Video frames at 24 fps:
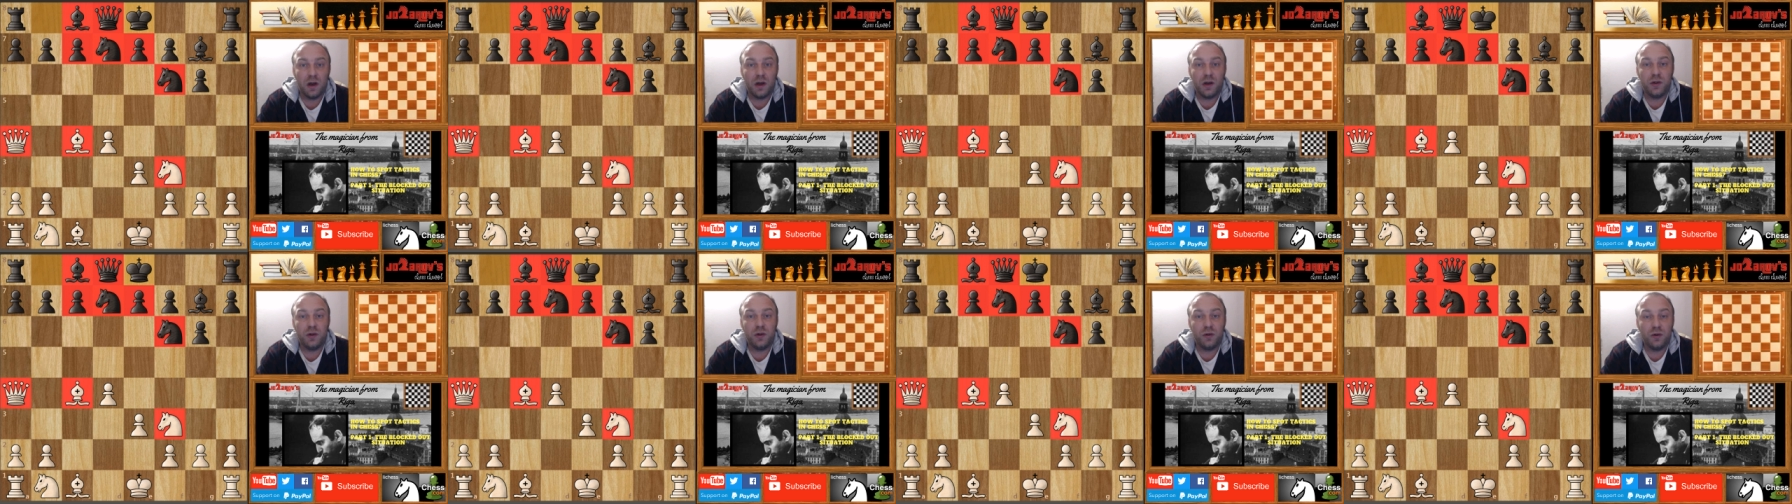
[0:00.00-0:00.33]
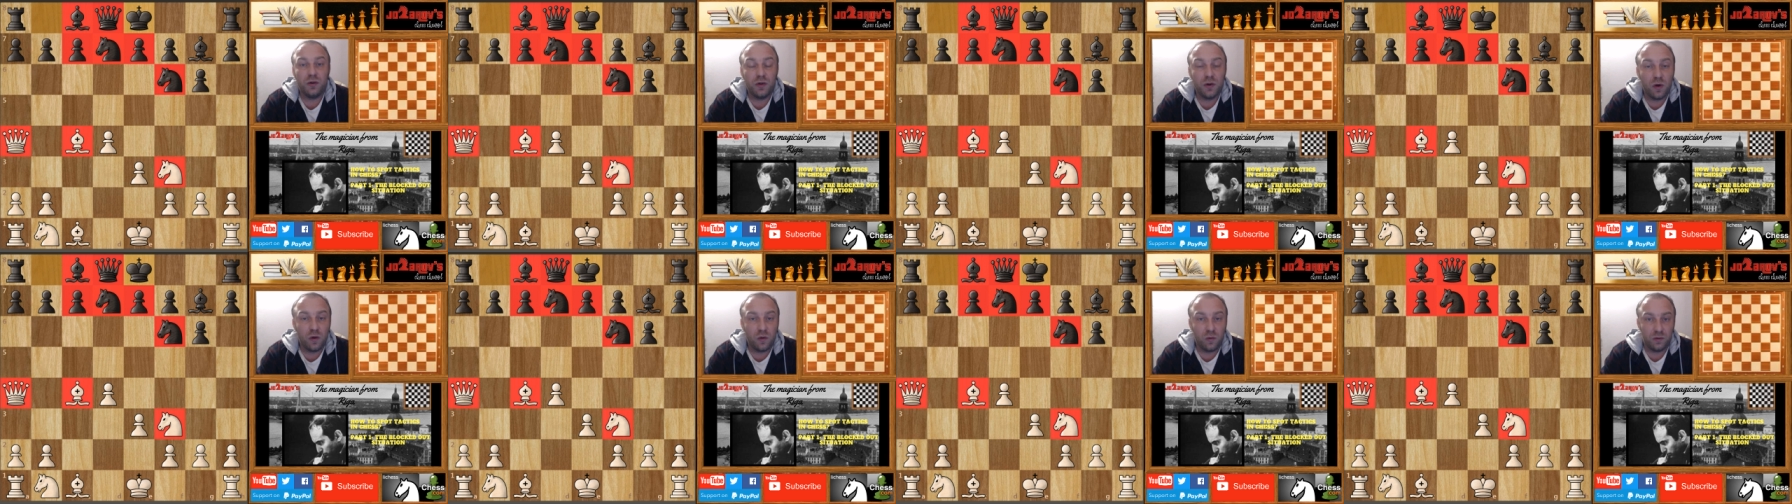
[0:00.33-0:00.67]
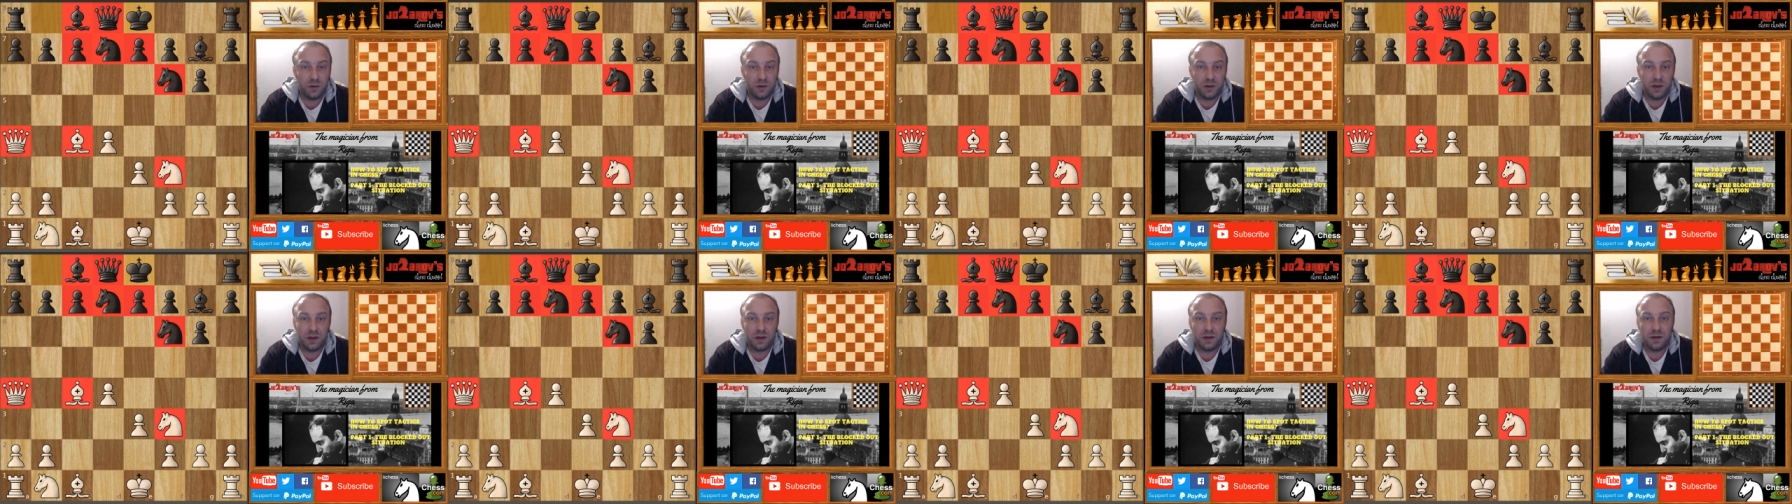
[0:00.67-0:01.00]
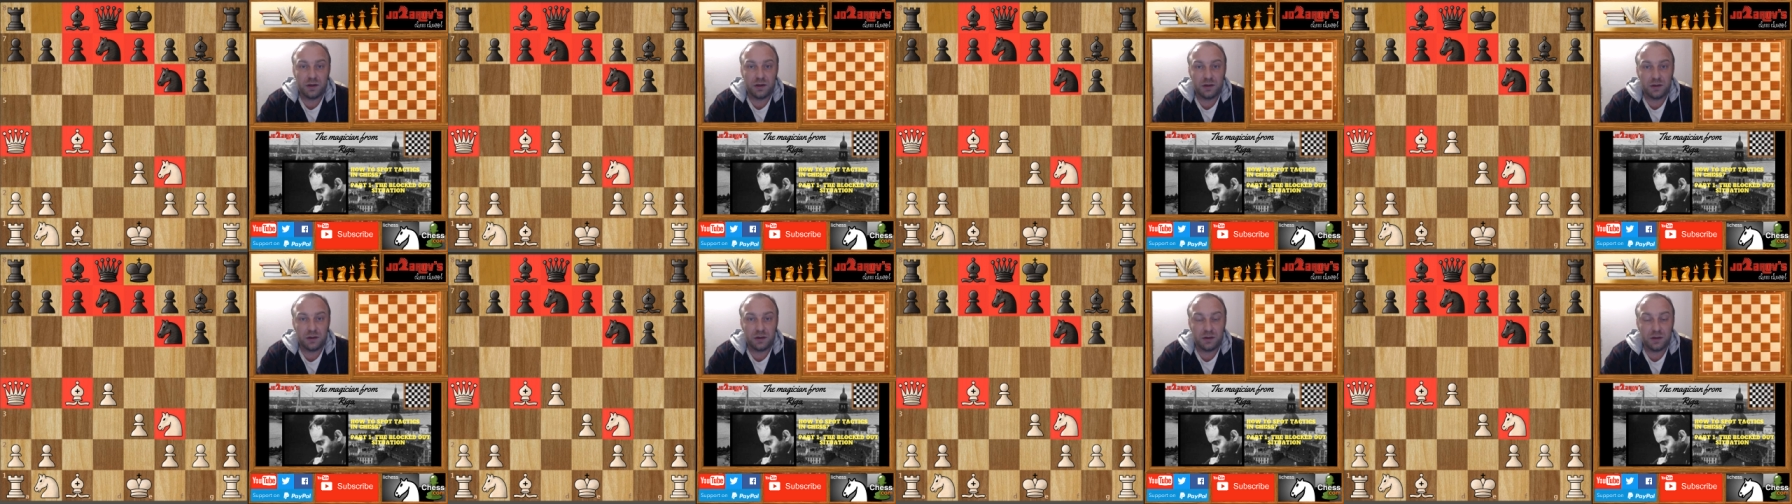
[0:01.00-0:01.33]
you know
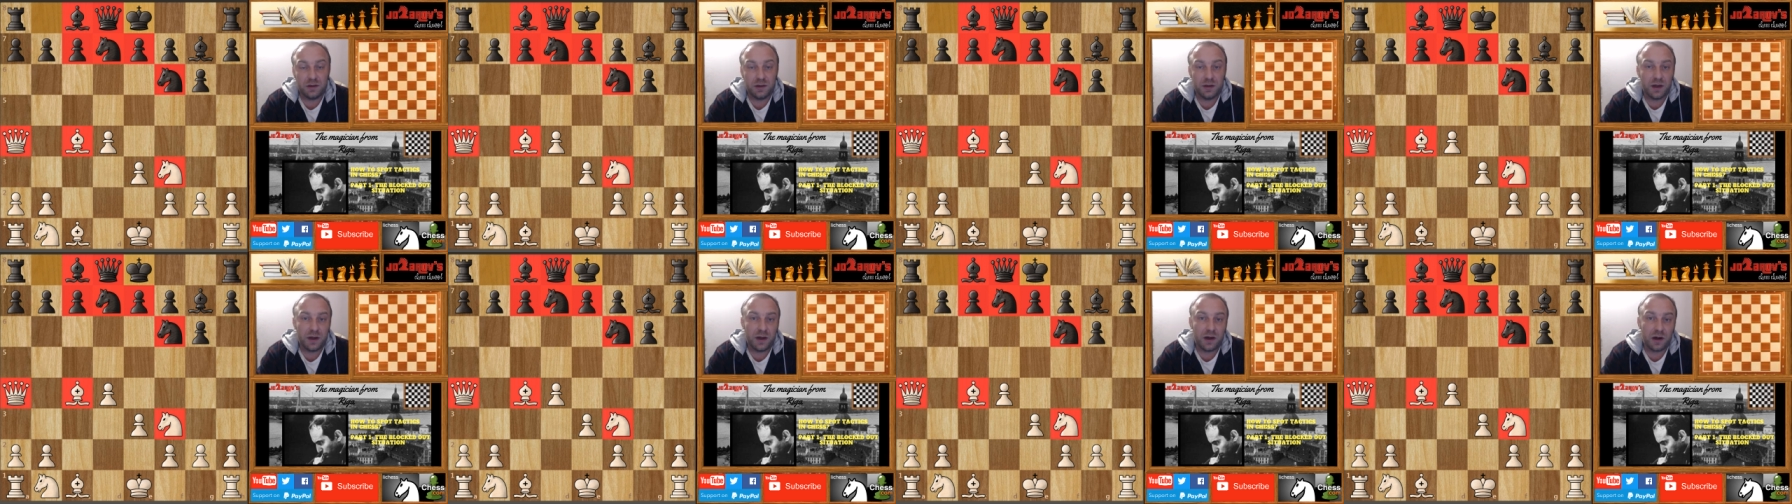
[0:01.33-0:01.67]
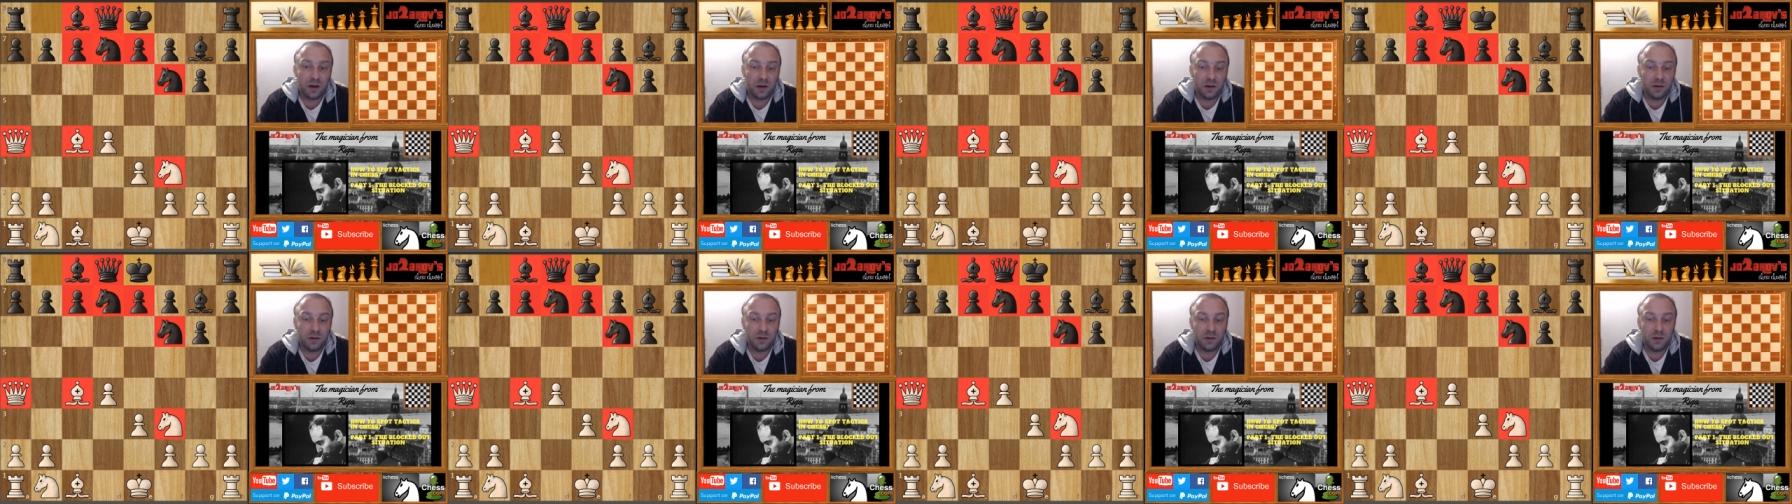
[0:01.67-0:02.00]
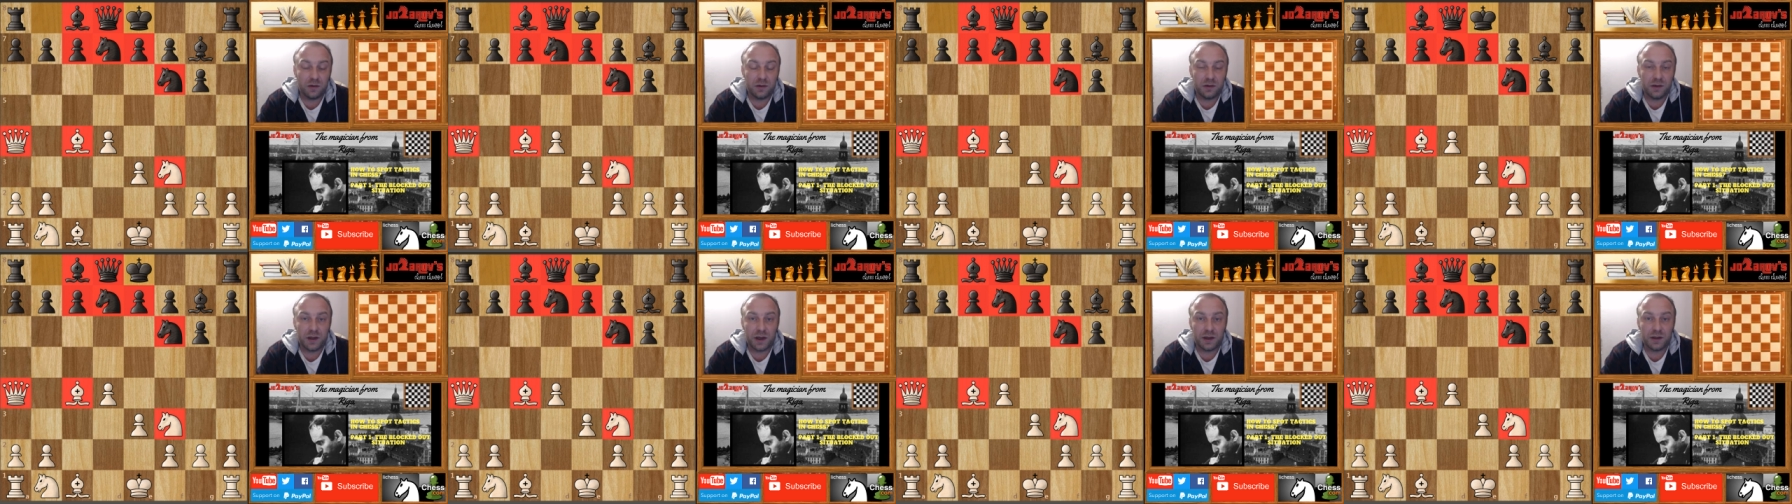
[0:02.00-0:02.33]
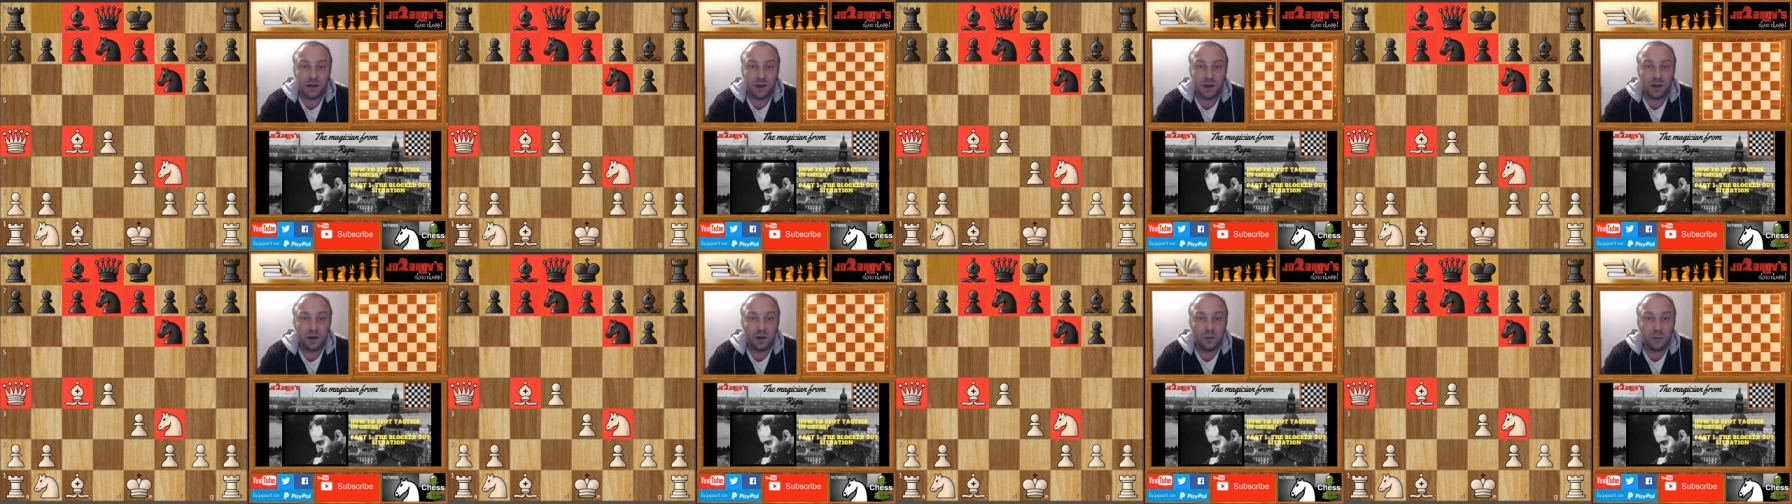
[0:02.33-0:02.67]
that uh, there are uh,
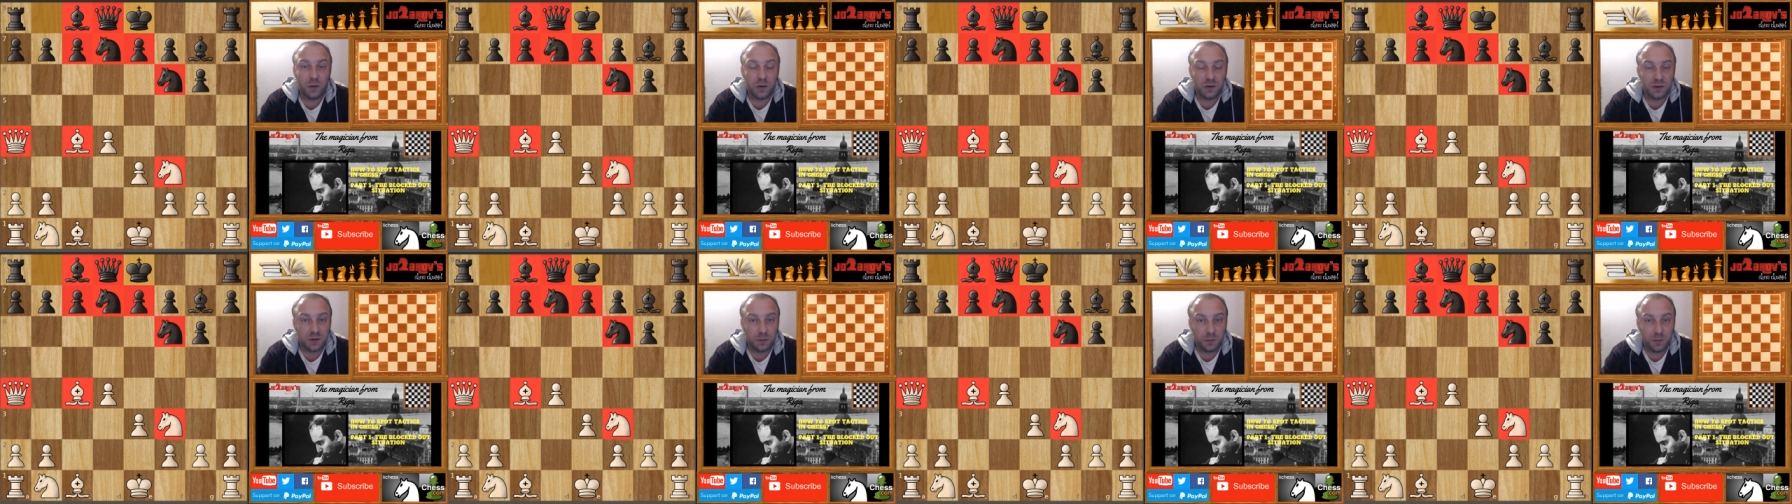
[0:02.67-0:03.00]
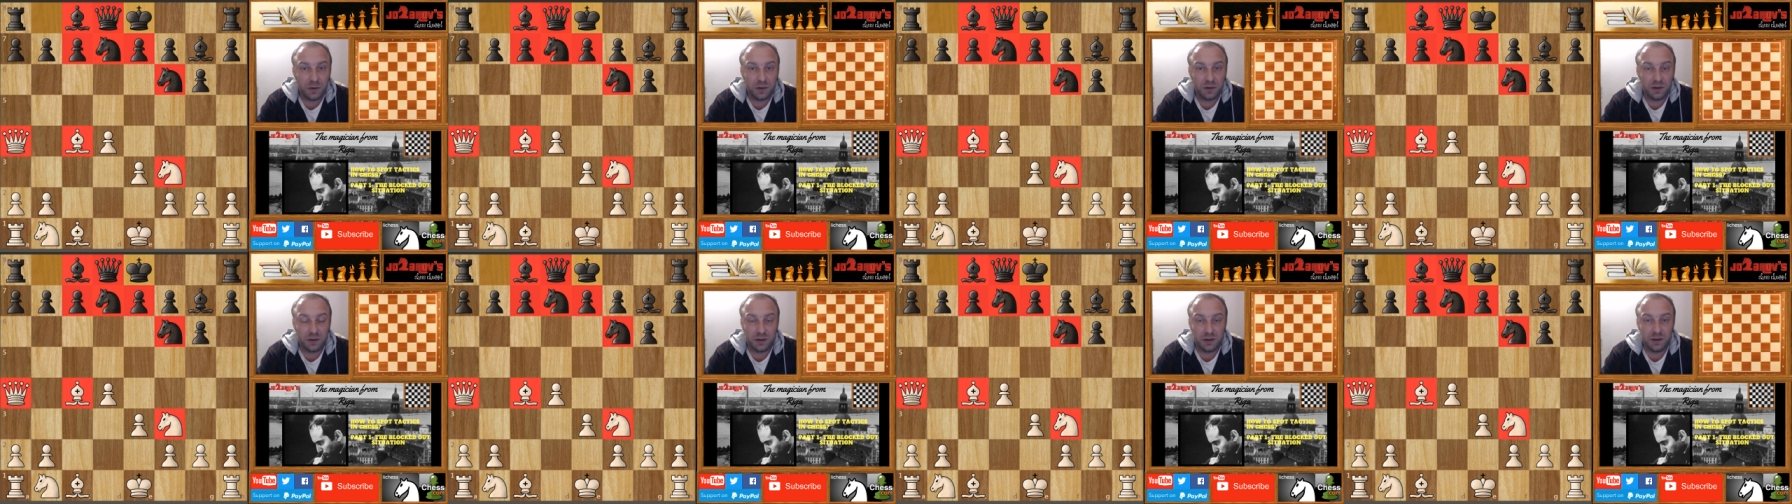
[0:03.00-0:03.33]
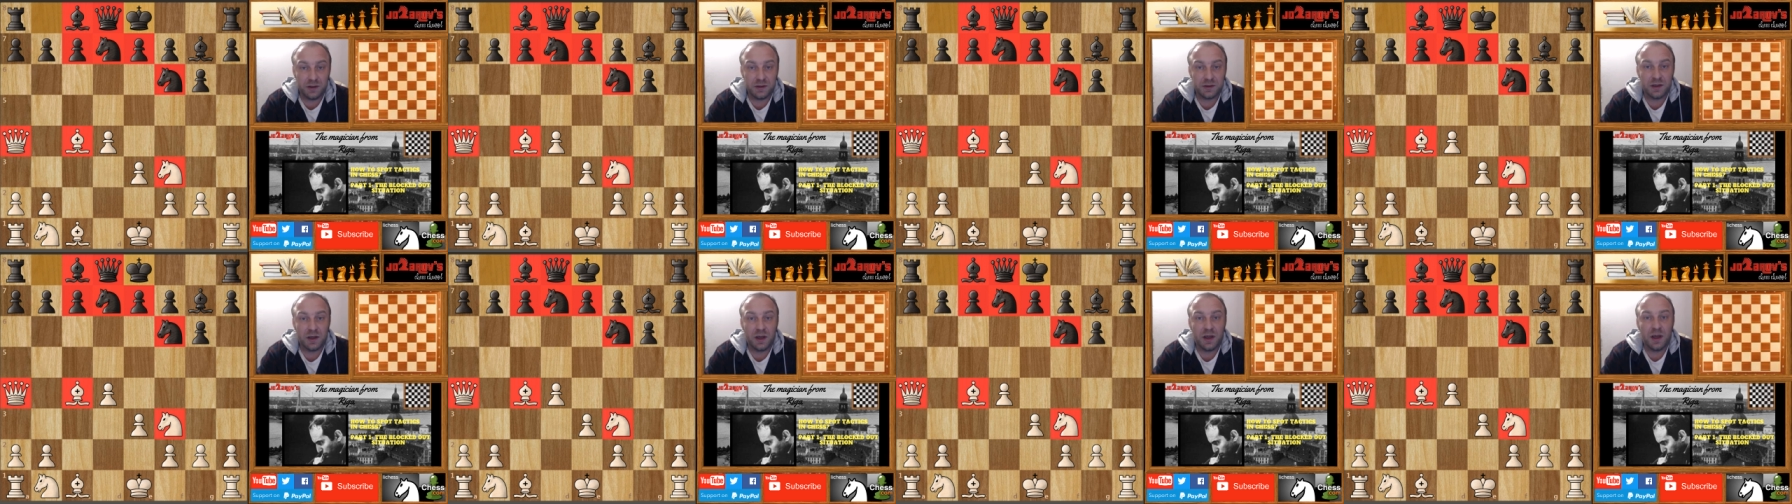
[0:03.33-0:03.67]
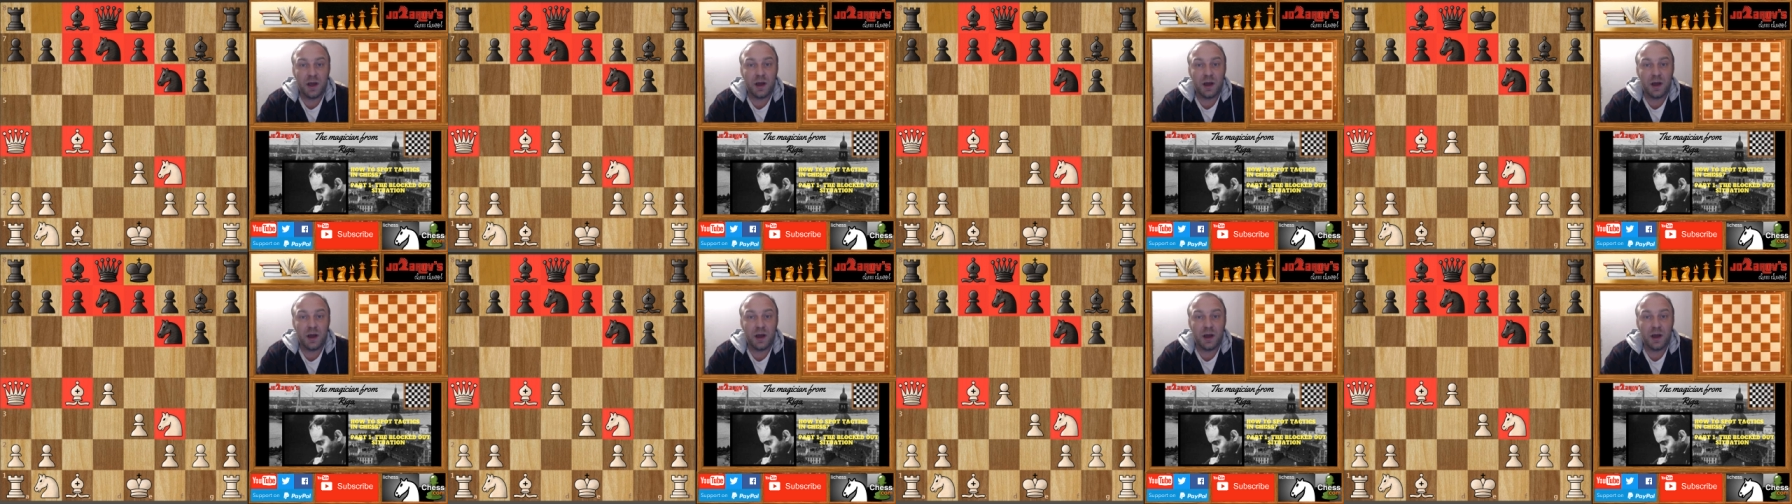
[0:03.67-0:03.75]
tactical possibilities